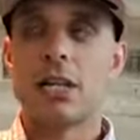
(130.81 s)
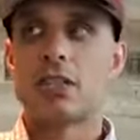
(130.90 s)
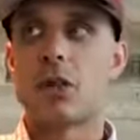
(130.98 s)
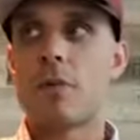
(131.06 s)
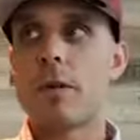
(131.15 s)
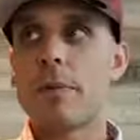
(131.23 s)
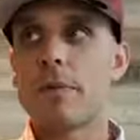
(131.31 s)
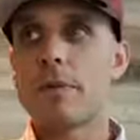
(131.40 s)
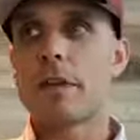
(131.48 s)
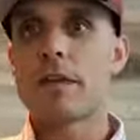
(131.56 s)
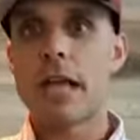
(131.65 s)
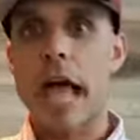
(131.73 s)
So we
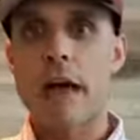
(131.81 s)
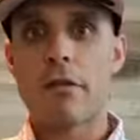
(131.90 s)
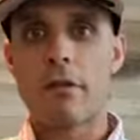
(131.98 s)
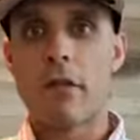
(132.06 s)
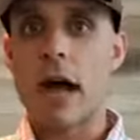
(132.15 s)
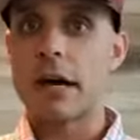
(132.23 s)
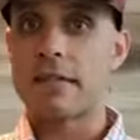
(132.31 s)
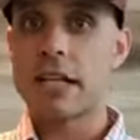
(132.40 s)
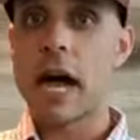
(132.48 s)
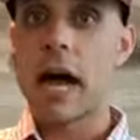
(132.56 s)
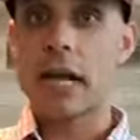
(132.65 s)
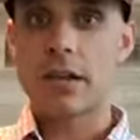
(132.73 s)
prefer to have a lot of
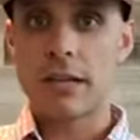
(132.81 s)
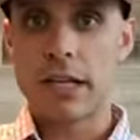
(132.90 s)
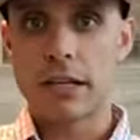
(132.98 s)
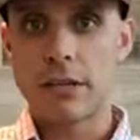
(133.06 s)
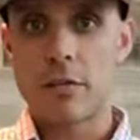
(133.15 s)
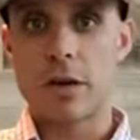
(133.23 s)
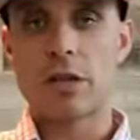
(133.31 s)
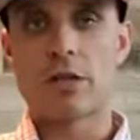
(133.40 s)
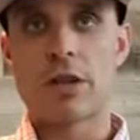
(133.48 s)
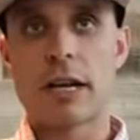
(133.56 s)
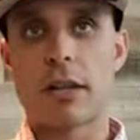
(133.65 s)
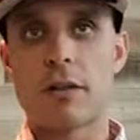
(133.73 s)
toggling when
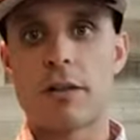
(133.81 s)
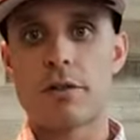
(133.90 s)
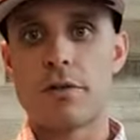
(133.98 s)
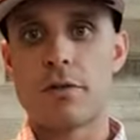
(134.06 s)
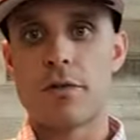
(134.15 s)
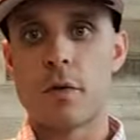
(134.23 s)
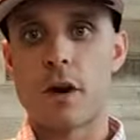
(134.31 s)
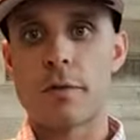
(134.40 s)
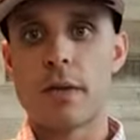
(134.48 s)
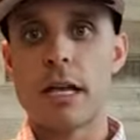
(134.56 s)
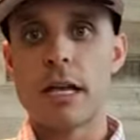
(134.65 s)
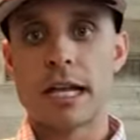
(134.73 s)
you're trying to learn new
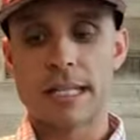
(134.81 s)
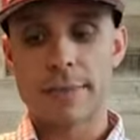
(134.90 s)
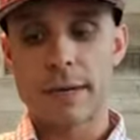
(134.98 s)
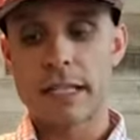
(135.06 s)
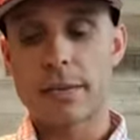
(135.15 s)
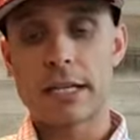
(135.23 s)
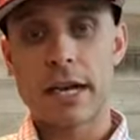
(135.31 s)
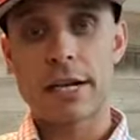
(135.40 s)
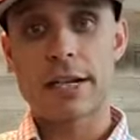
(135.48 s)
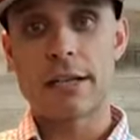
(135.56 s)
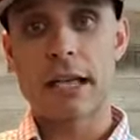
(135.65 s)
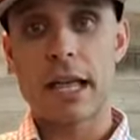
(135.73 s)
form. Expect to be
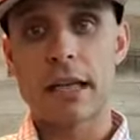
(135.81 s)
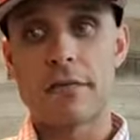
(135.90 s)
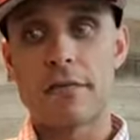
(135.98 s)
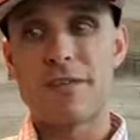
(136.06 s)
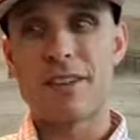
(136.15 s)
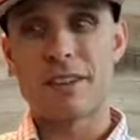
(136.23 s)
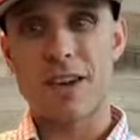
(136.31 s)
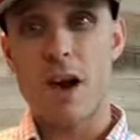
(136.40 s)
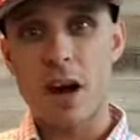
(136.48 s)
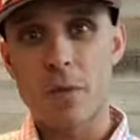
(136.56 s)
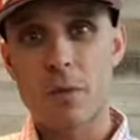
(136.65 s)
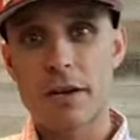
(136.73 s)
tired and feel
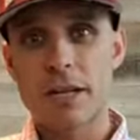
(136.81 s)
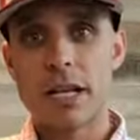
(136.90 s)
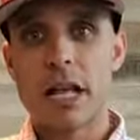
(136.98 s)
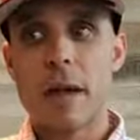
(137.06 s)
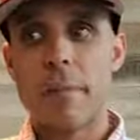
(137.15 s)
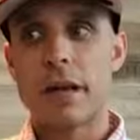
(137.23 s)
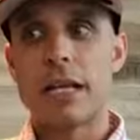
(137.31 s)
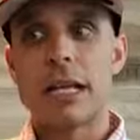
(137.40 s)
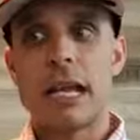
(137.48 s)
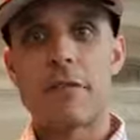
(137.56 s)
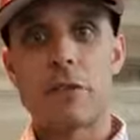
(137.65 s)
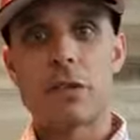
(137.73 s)
awkward.
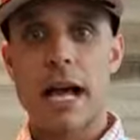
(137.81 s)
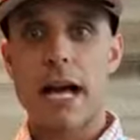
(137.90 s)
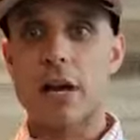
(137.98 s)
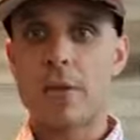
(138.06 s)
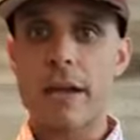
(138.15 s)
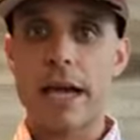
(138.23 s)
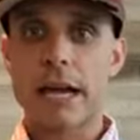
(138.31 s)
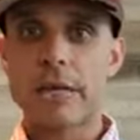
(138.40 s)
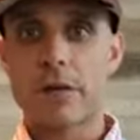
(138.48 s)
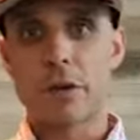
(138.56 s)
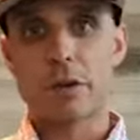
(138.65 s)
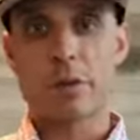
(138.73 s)
But if you toggle back
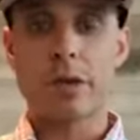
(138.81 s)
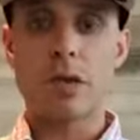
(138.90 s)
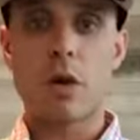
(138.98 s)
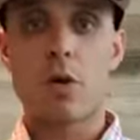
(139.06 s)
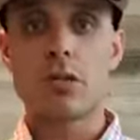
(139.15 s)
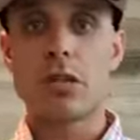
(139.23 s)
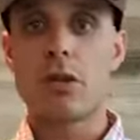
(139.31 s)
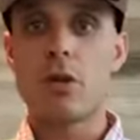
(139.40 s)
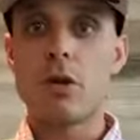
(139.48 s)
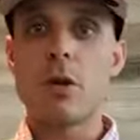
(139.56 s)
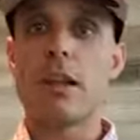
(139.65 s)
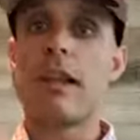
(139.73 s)
and forth between the old and the
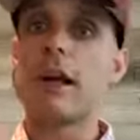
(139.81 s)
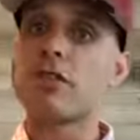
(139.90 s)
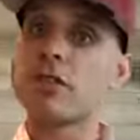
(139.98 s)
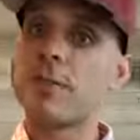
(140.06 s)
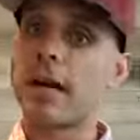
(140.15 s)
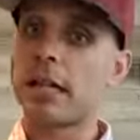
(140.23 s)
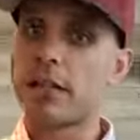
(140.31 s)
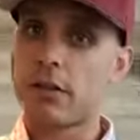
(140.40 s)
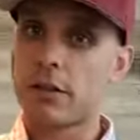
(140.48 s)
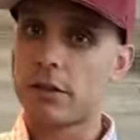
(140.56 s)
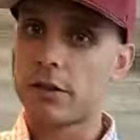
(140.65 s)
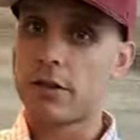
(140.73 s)
new, it allows your body
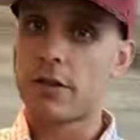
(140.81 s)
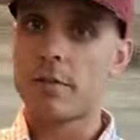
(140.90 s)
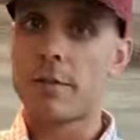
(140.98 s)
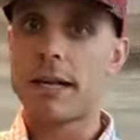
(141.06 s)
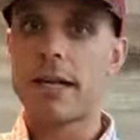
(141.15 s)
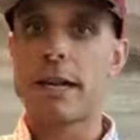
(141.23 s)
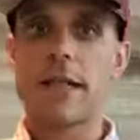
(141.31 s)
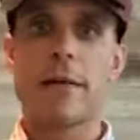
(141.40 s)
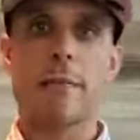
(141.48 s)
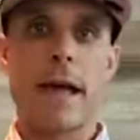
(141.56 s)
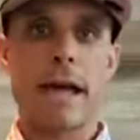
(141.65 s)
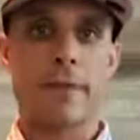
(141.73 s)
to learn a little bit and
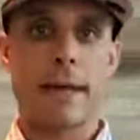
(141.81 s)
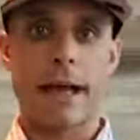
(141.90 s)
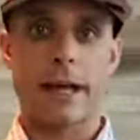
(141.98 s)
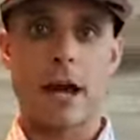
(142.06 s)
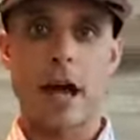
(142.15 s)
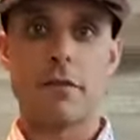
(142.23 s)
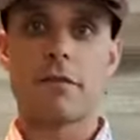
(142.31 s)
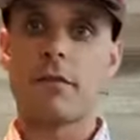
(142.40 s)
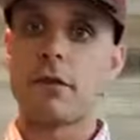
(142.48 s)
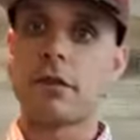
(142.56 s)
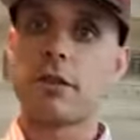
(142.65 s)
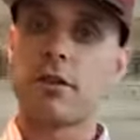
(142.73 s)
then back off.
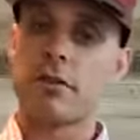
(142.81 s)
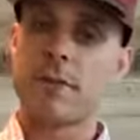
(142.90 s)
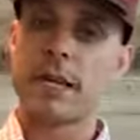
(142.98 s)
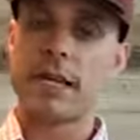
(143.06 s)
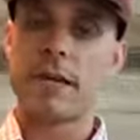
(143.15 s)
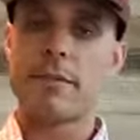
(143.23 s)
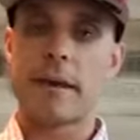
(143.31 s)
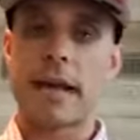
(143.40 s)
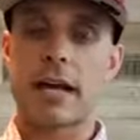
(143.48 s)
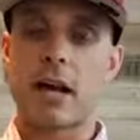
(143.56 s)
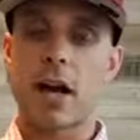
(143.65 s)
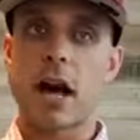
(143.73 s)
Learn a little bit and
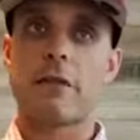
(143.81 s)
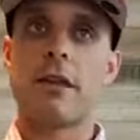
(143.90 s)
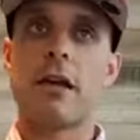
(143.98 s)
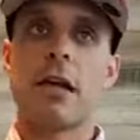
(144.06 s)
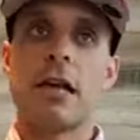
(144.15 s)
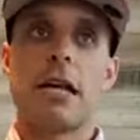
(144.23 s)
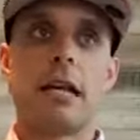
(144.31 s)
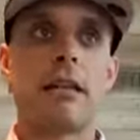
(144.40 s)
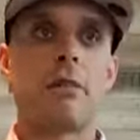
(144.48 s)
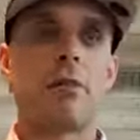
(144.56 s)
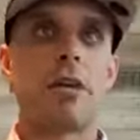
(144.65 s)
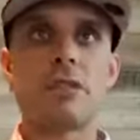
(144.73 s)
back off.
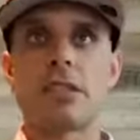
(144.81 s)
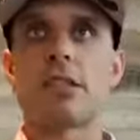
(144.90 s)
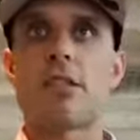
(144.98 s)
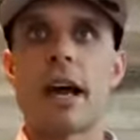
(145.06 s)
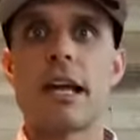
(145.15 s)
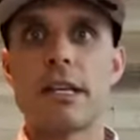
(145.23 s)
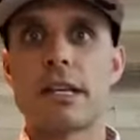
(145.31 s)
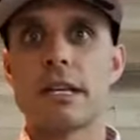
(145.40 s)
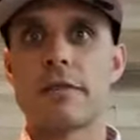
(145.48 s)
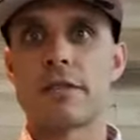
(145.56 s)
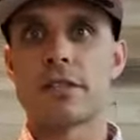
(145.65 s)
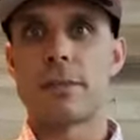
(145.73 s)
We use this a lot in
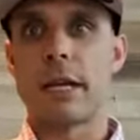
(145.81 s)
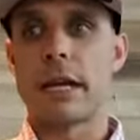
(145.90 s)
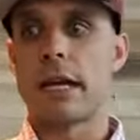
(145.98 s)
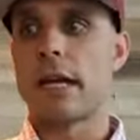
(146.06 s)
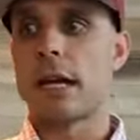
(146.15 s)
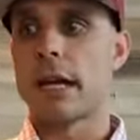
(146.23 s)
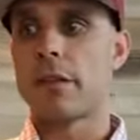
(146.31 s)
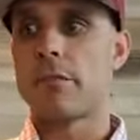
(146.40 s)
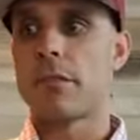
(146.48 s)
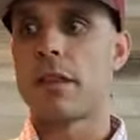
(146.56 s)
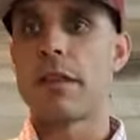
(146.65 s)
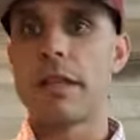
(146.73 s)
Need for Speed.
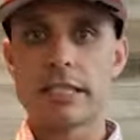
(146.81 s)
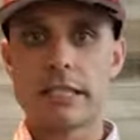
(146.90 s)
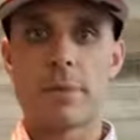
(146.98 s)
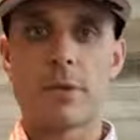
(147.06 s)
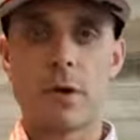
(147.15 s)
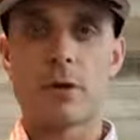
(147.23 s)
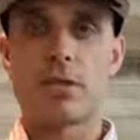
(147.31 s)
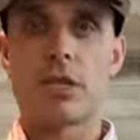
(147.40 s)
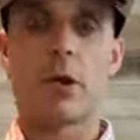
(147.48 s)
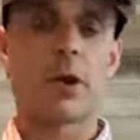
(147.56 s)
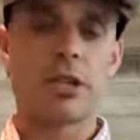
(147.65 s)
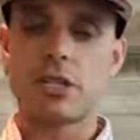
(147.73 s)
The link's in the
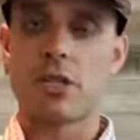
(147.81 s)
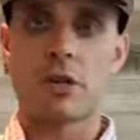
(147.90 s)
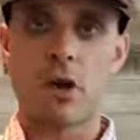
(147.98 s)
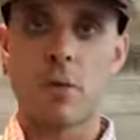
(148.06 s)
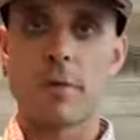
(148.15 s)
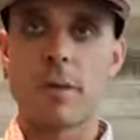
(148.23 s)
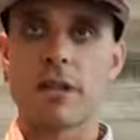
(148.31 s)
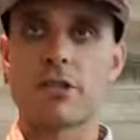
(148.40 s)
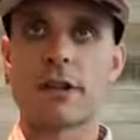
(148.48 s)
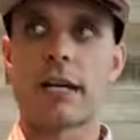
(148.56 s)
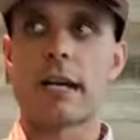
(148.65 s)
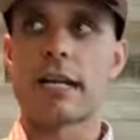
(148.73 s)
post, or you just go to
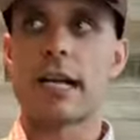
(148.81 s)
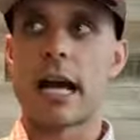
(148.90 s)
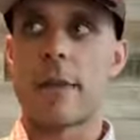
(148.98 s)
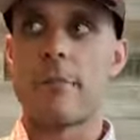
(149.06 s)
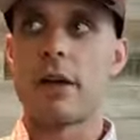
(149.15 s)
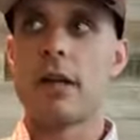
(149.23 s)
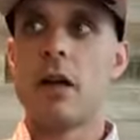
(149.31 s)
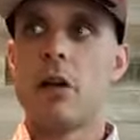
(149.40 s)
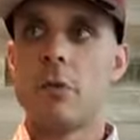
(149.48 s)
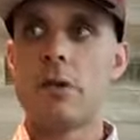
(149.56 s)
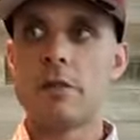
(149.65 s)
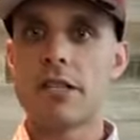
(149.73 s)
openmystride.com. But
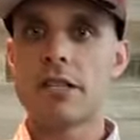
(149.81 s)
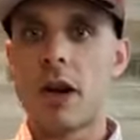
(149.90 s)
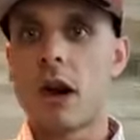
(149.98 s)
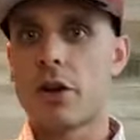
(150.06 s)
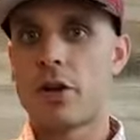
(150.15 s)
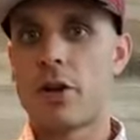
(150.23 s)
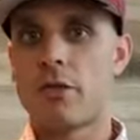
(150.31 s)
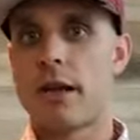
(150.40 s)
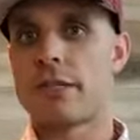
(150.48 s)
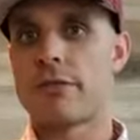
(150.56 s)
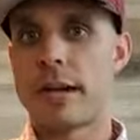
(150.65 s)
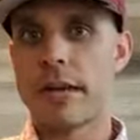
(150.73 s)
we do these audio
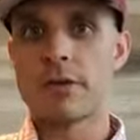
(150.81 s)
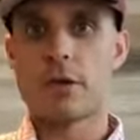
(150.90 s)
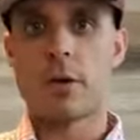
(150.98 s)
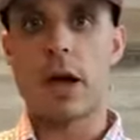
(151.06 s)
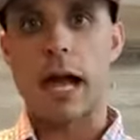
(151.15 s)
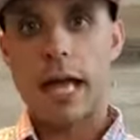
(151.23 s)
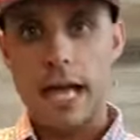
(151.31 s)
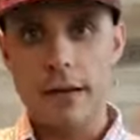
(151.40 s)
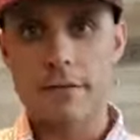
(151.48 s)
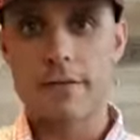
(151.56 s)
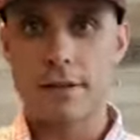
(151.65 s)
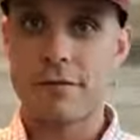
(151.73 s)
runs, right? So I
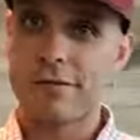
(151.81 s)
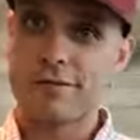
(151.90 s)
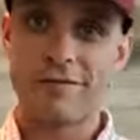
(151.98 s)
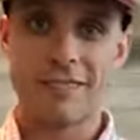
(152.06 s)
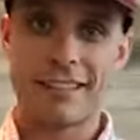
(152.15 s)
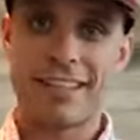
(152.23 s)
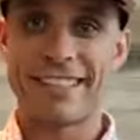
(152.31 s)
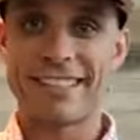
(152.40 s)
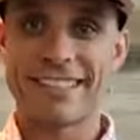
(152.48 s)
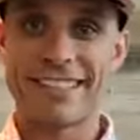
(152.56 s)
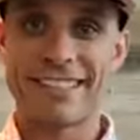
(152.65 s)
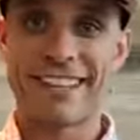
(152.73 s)
have, if
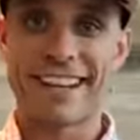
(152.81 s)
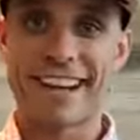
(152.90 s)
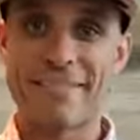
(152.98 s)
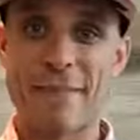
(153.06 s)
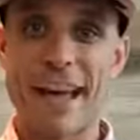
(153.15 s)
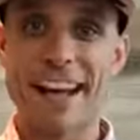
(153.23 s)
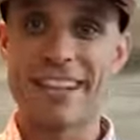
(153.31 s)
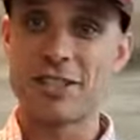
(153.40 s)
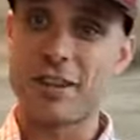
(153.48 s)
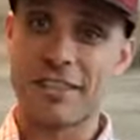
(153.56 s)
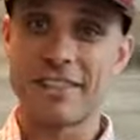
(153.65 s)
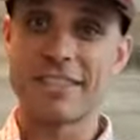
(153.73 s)
this is kind of bad
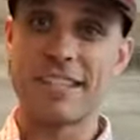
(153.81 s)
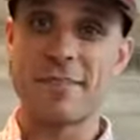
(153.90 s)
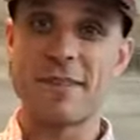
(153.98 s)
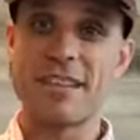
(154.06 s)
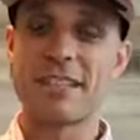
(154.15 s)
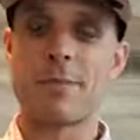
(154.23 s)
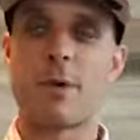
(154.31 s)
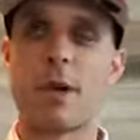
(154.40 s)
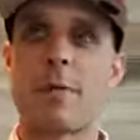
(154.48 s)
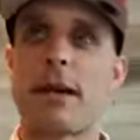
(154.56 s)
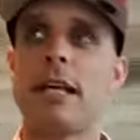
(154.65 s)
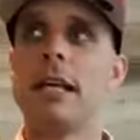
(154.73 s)
because you have to listen to me some
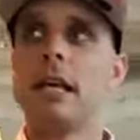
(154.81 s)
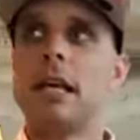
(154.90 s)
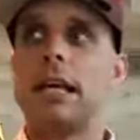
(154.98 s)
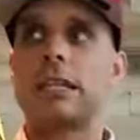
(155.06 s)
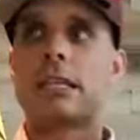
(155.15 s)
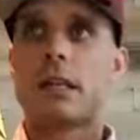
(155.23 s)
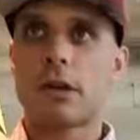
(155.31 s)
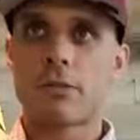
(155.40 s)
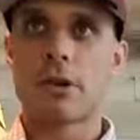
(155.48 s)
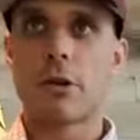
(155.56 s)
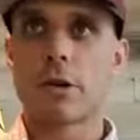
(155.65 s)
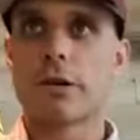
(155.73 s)
more, but it's a
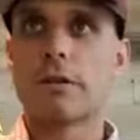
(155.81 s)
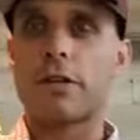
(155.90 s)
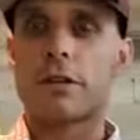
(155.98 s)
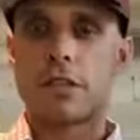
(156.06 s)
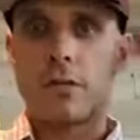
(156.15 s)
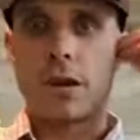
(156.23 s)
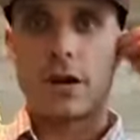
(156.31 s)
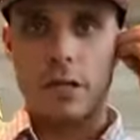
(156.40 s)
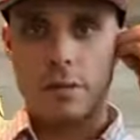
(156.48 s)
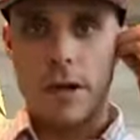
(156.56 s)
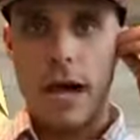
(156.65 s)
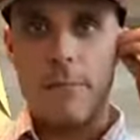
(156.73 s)
recorded version where
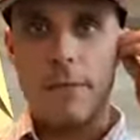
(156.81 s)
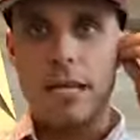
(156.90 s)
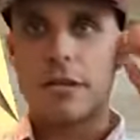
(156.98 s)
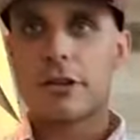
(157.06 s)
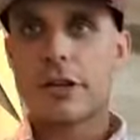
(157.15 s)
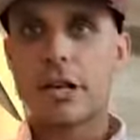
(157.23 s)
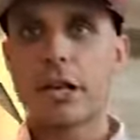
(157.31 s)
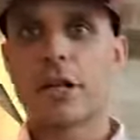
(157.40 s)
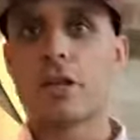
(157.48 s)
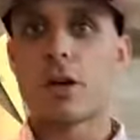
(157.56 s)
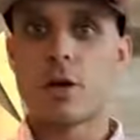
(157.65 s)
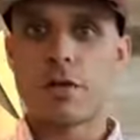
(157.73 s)
you pop me in your ear,
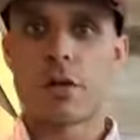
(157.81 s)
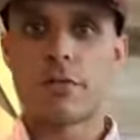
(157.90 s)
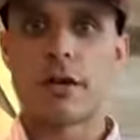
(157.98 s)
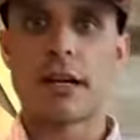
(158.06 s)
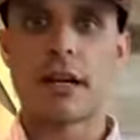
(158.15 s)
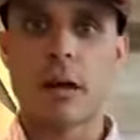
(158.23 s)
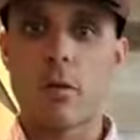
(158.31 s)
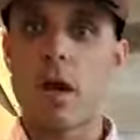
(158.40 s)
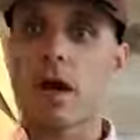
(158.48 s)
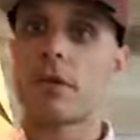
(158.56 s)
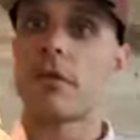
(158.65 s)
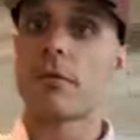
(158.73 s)
you go for your run, and I
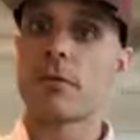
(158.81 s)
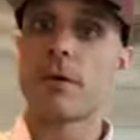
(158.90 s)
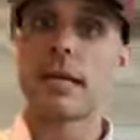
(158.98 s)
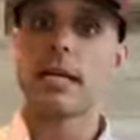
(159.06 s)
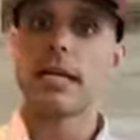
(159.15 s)
walk you through